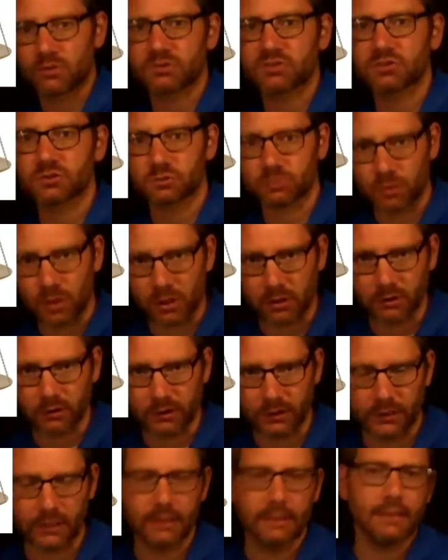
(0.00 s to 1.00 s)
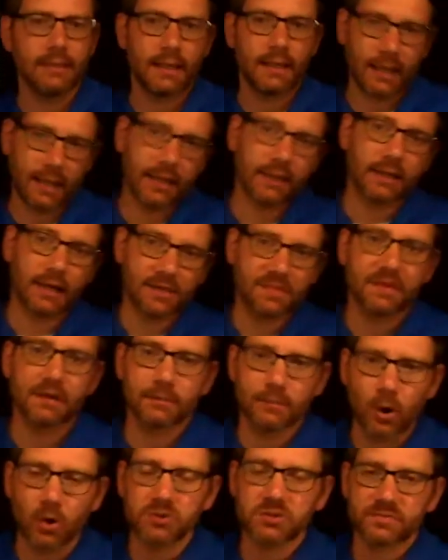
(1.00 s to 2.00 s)
struggling? And I think
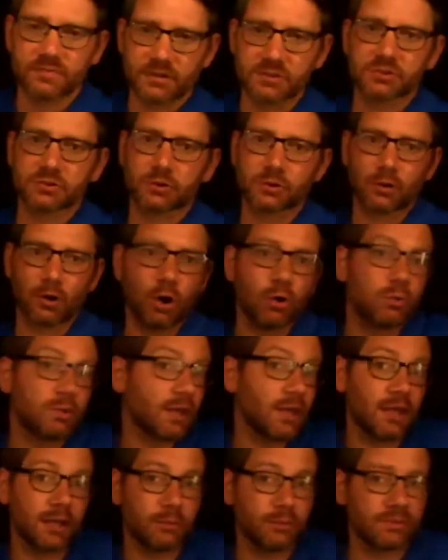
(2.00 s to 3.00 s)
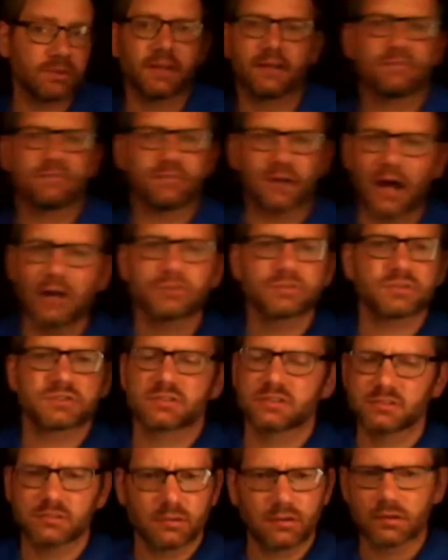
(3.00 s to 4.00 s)
most of us are okay with, like, I'll
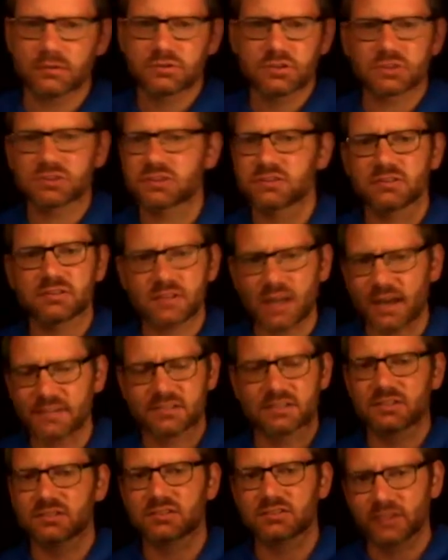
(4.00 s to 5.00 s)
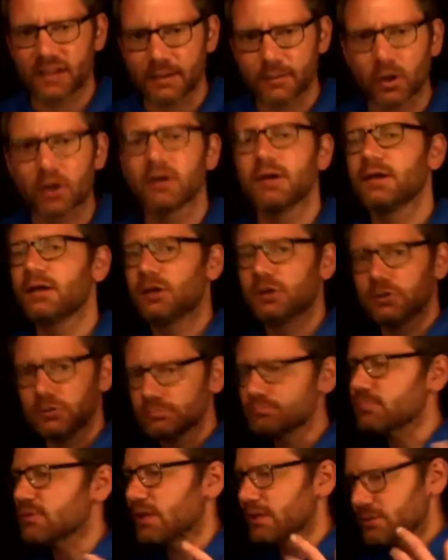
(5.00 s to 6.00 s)
just as a disclaimer,
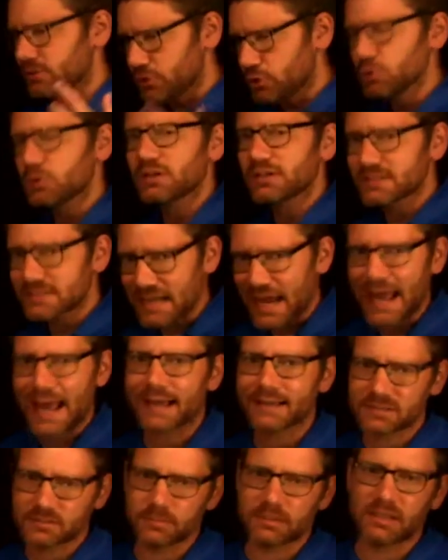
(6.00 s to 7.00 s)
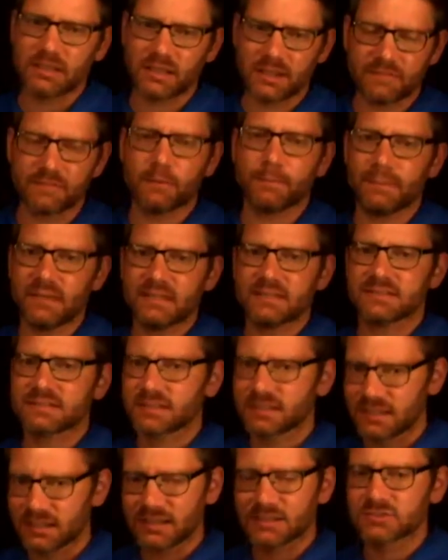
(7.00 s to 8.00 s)
you can tax me if it means
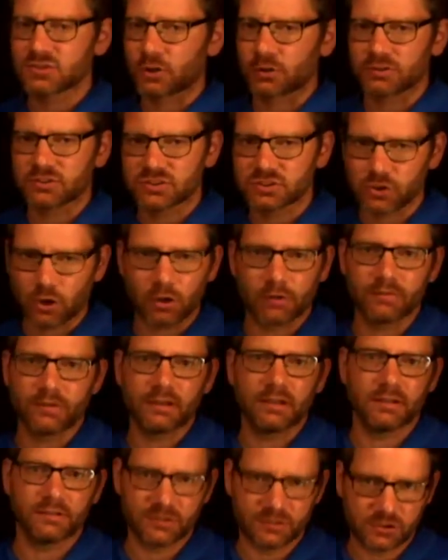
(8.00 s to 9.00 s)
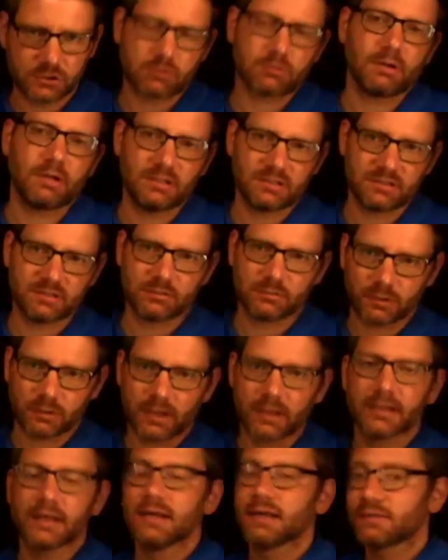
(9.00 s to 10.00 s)
kids aren't starving in the street,
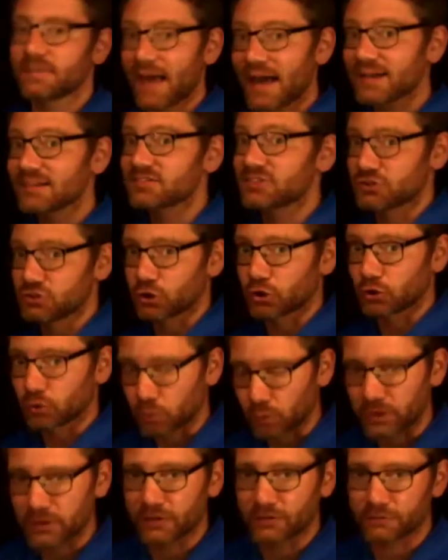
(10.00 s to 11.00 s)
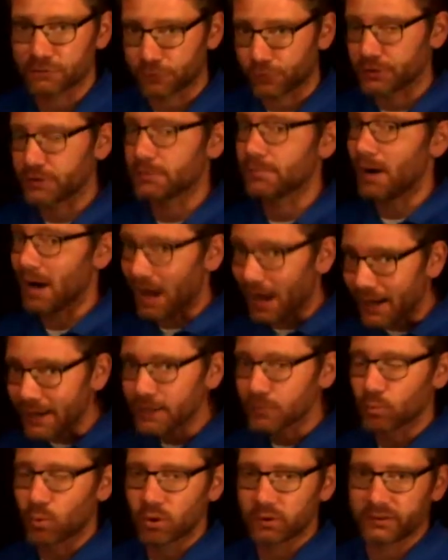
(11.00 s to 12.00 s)
right? That is a degree of freedom I
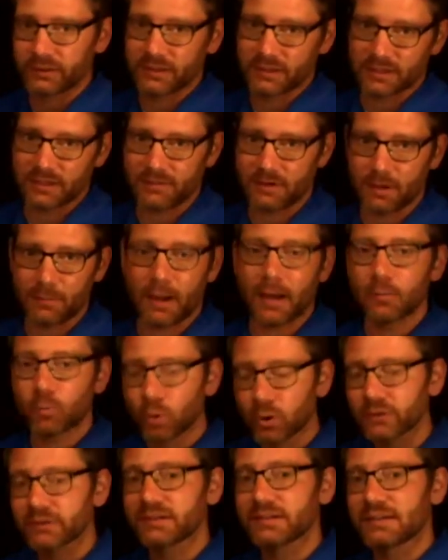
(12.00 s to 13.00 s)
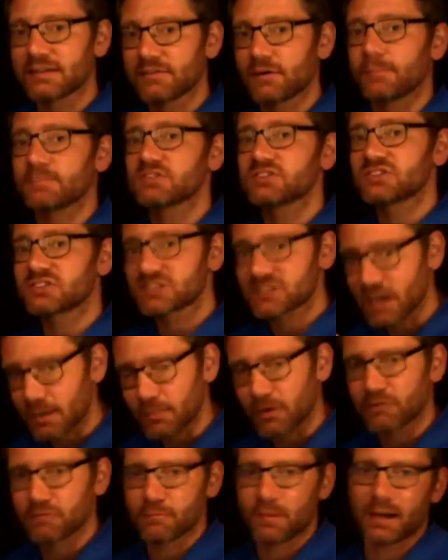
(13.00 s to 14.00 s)
am willing to give up. I'm willing to give up
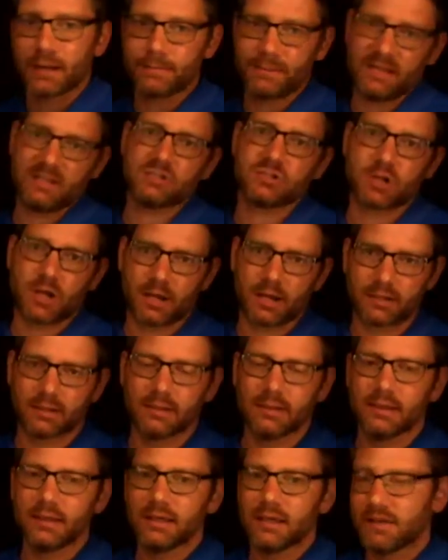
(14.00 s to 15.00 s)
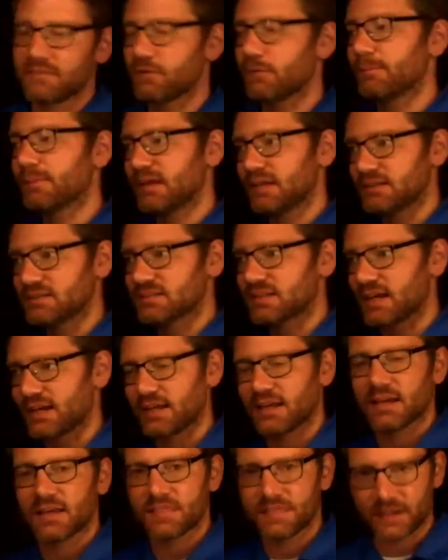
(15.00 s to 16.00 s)
some of my paycheck if it means
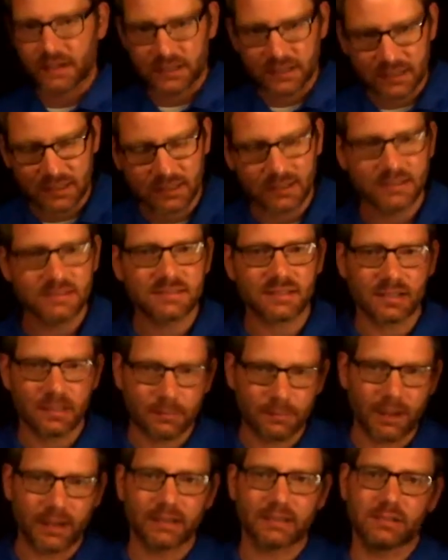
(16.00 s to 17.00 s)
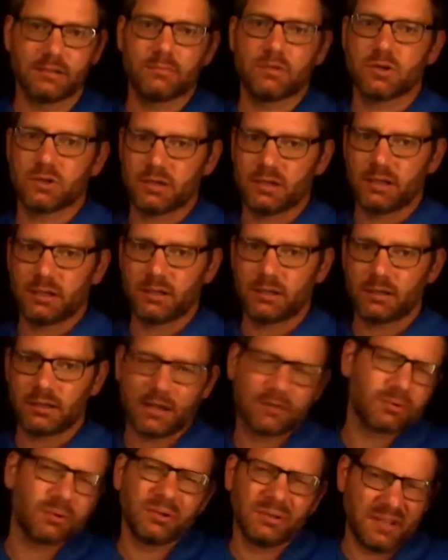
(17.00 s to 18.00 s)
that the kids in my community,
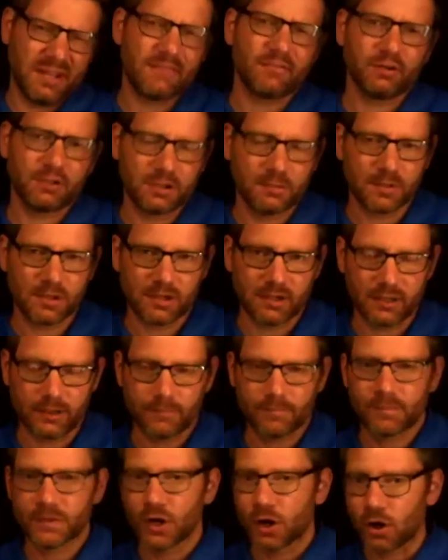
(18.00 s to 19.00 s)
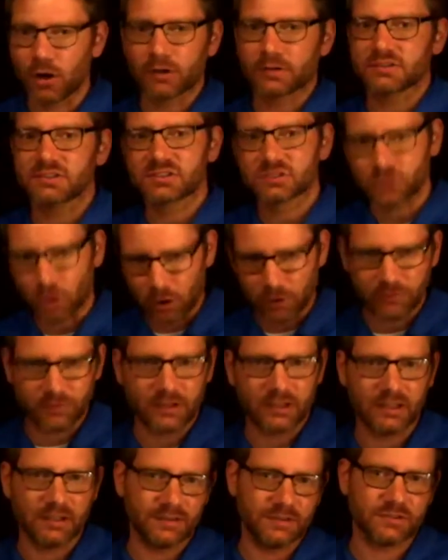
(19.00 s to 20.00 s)
and really every community, aren't
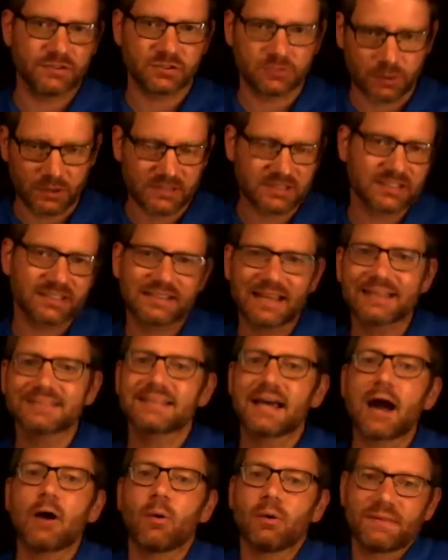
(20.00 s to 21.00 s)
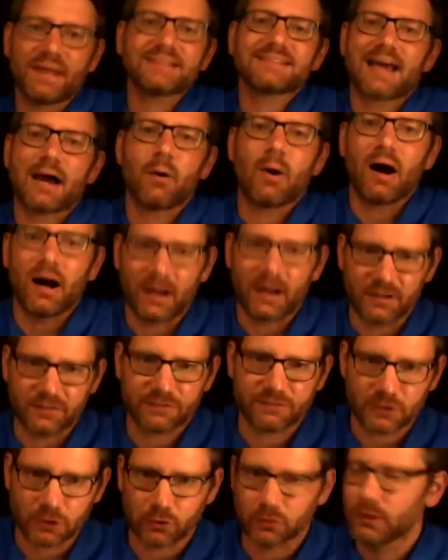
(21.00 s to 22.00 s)
starving in the streets. Like, that's how I
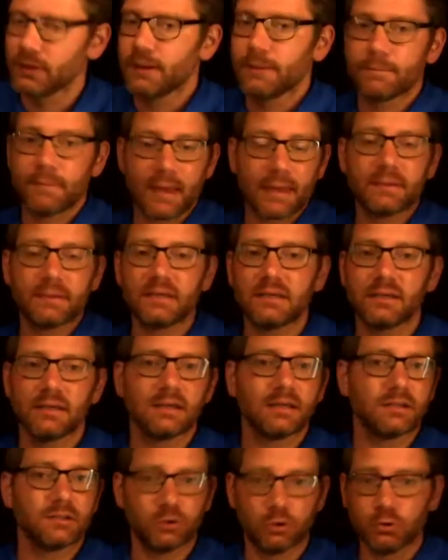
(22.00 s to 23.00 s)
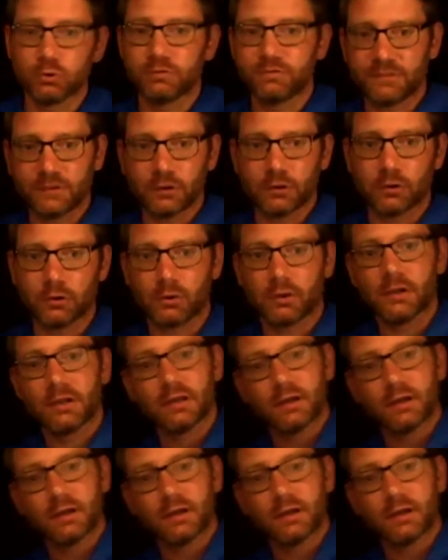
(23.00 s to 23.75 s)
feel. Maybe you feel